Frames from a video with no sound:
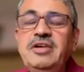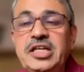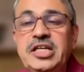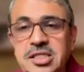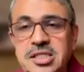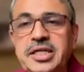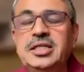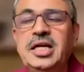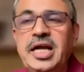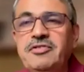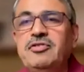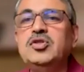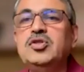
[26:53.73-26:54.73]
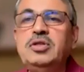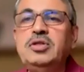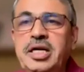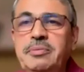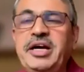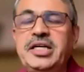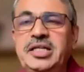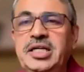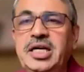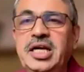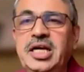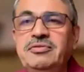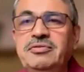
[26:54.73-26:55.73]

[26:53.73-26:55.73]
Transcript: Inside the life also there is bacterial life.